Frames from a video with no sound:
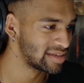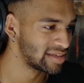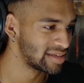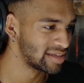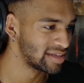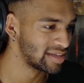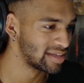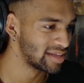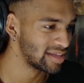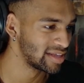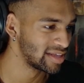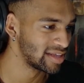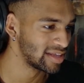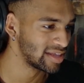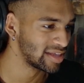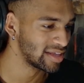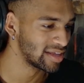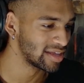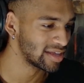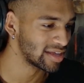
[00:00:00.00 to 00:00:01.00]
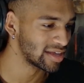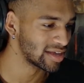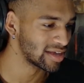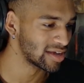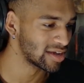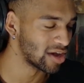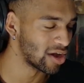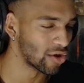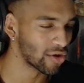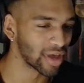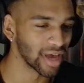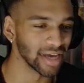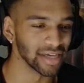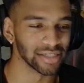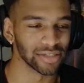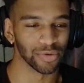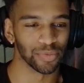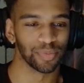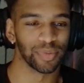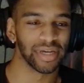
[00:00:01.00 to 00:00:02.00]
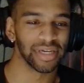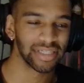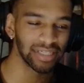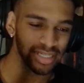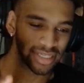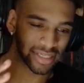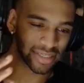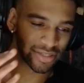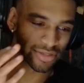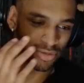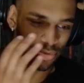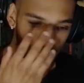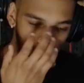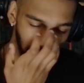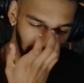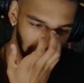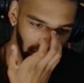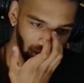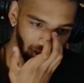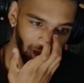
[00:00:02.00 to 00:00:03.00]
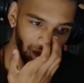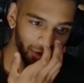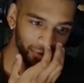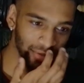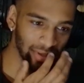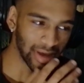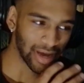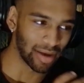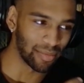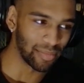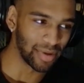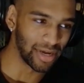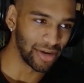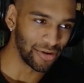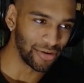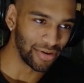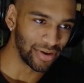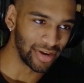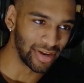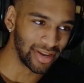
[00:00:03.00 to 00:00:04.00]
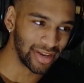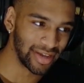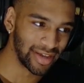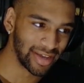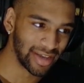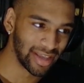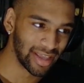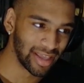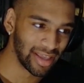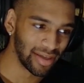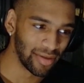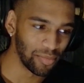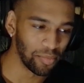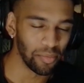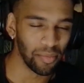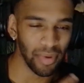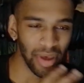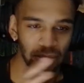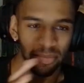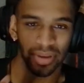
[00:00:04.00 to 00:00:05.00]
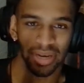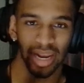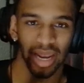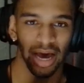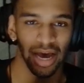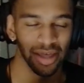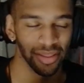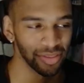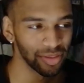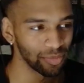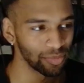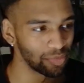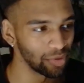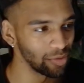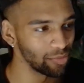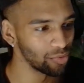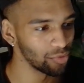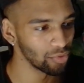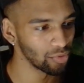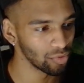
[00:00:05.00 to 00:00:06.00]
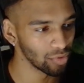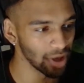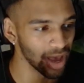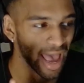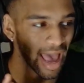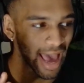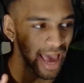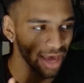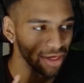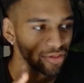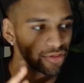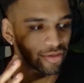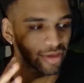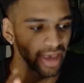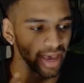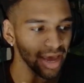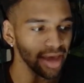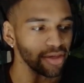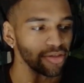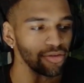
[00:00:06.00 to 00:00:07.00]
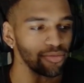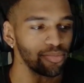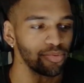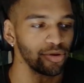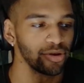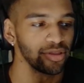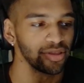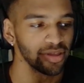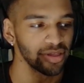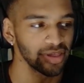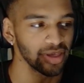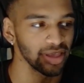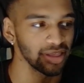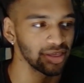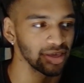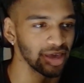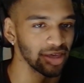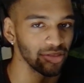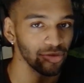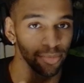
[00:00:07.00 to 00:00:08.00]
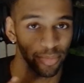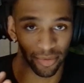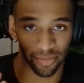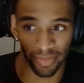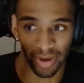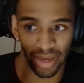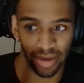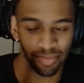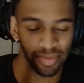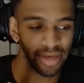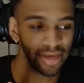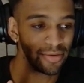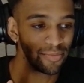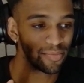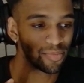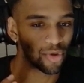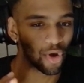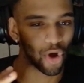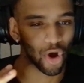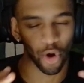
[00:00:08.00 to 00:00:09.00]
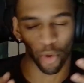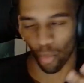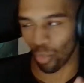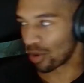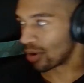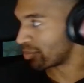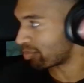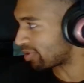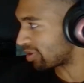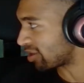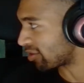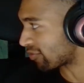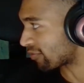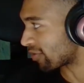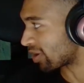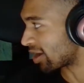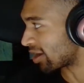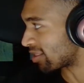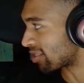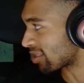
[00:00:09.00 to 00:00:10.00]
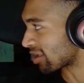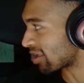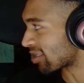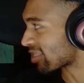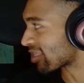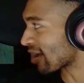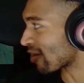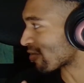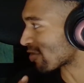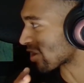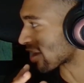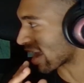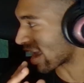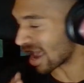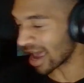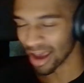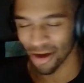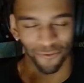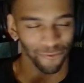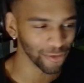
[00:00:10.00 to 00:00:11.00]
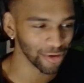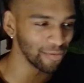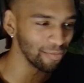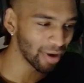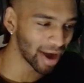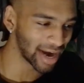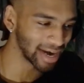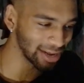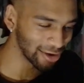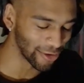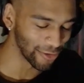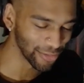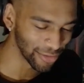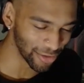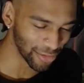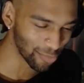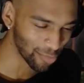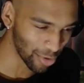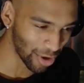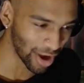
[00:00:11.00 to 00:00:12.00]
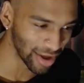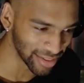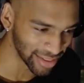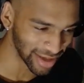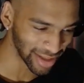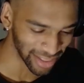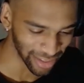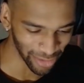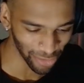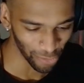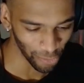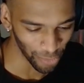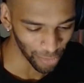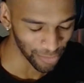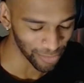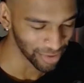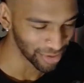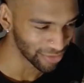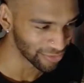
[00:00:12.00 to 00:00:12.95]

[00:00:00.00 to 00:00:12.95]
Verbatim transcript: It's a really... Okay, so so it sounds like I'm hearing, maybe not the people actually putting the set together, but maybe are One Piece fans. It sounds like everybody on this project is a One Piece